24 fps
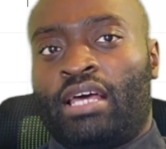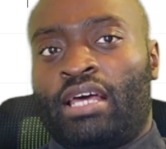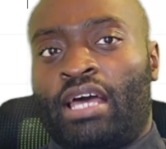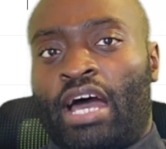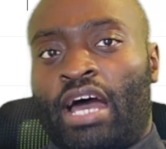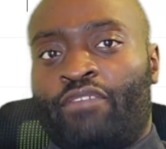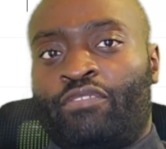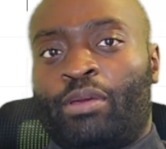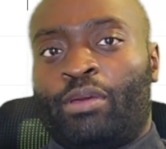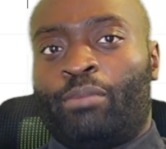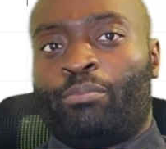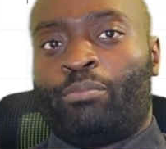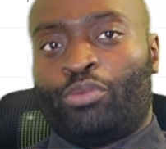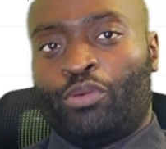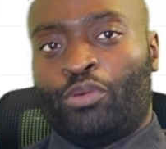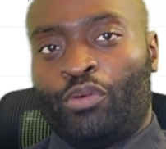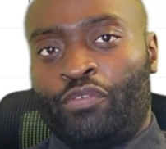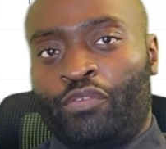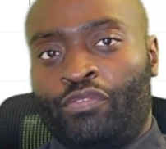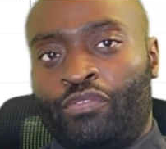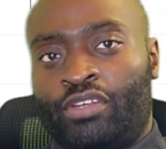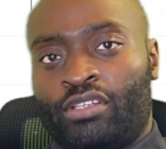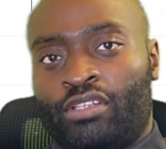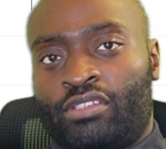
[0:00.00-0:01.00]
have
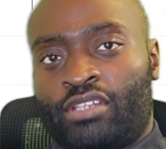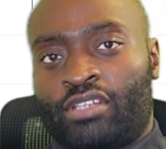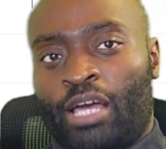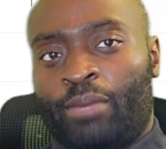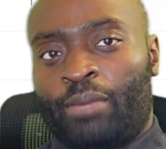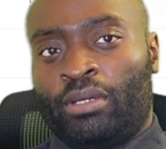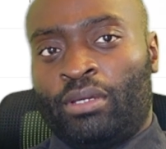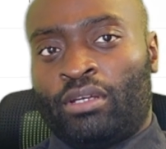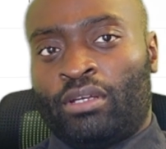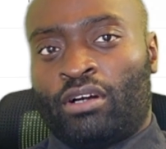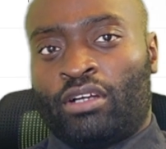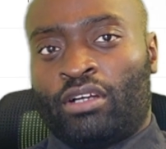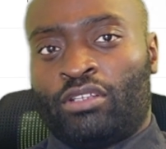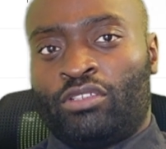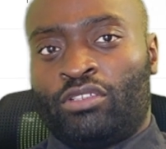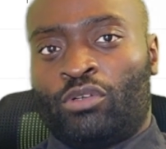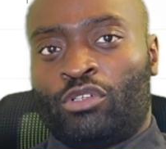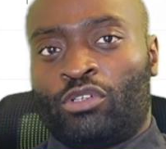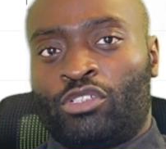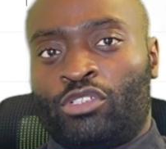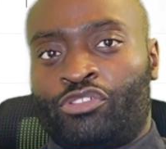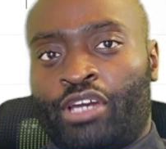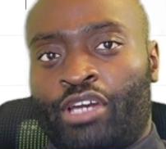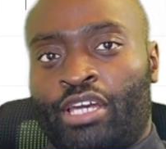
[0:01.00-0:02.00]
improved timing on
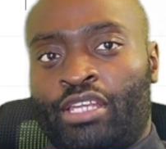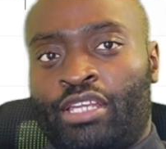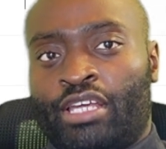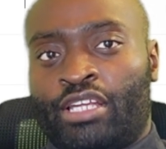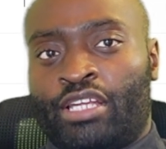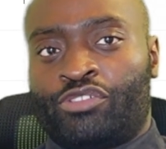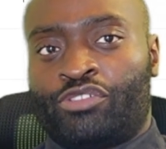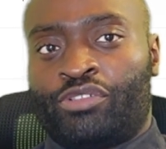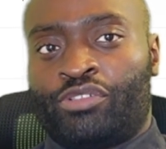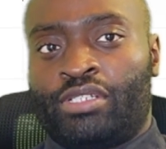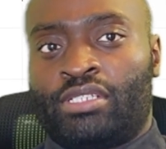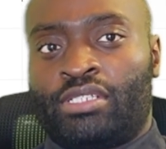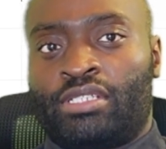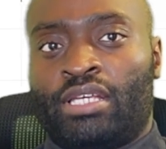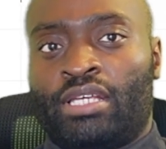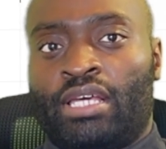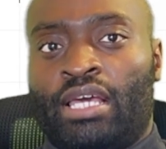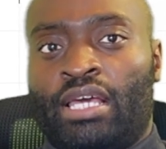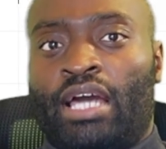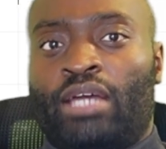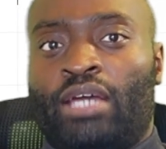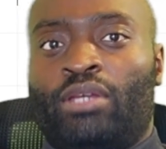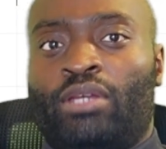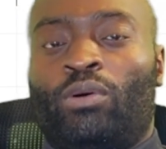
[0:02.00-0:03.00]
your trade entries,
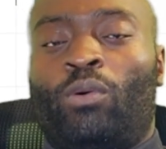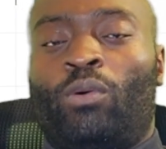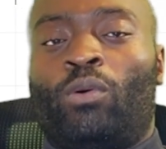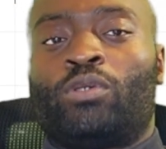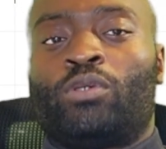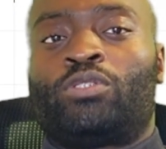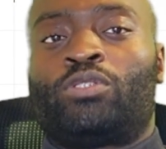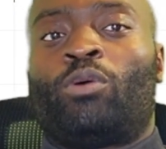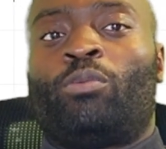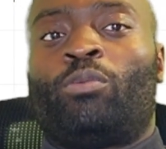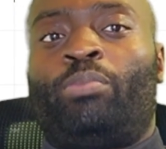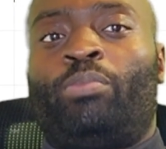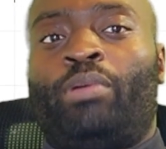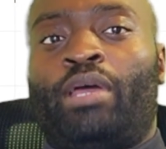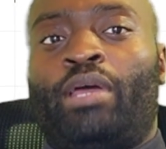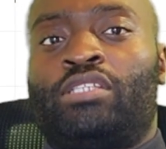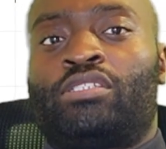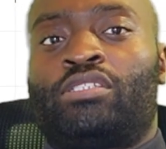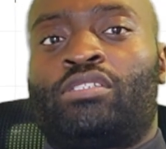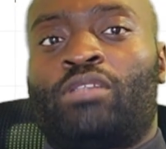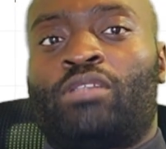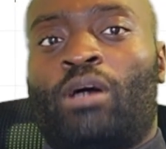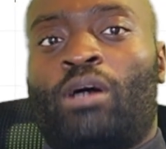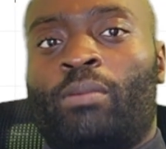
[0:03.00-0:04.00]
and also
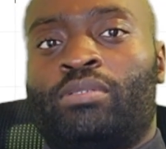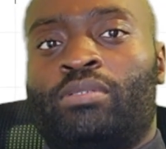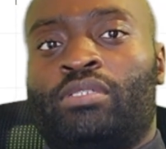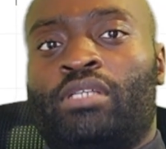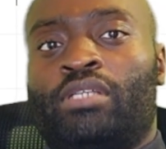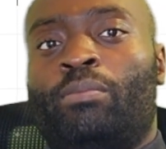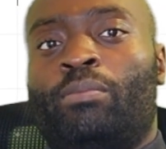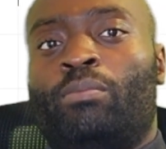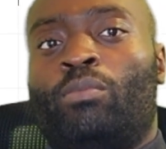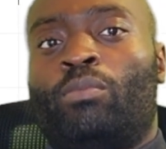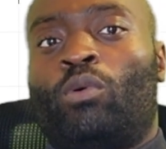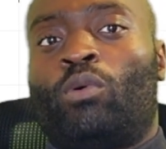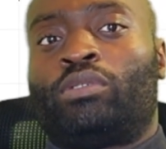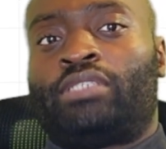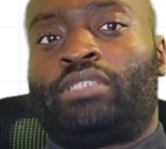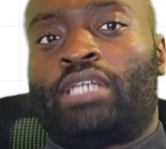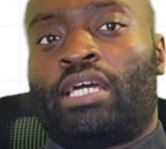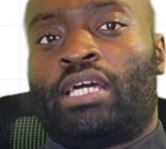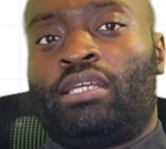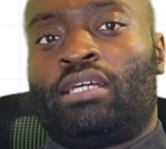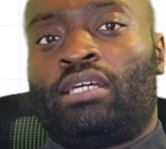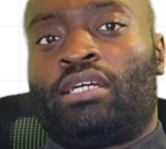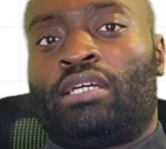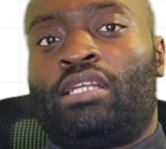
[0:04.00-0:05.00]
place stops in more
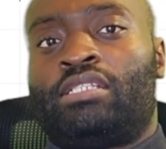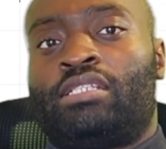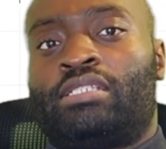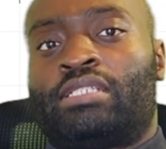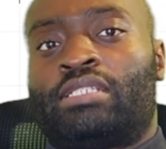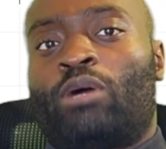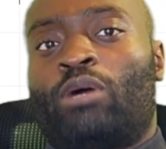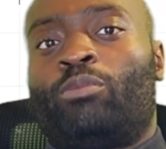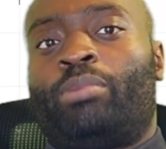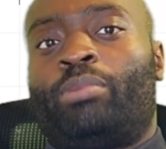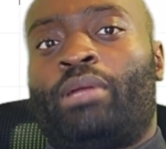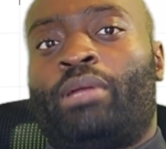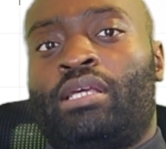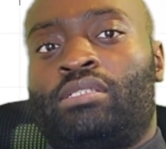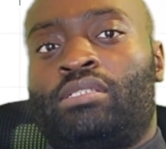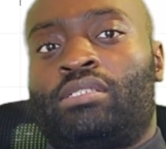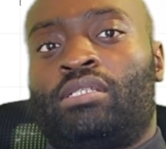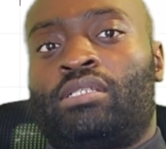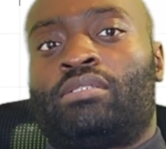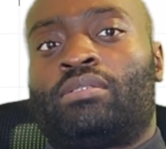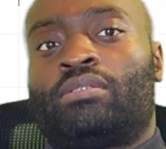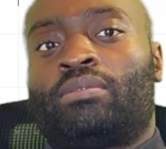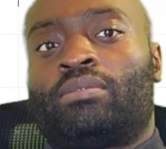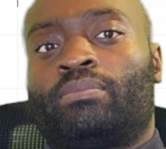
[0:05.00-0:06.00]
technically sound
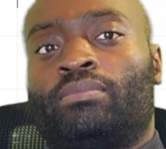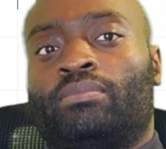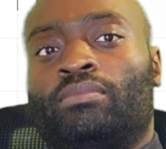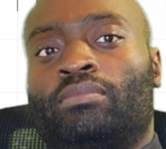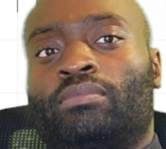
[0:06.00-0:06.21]
places.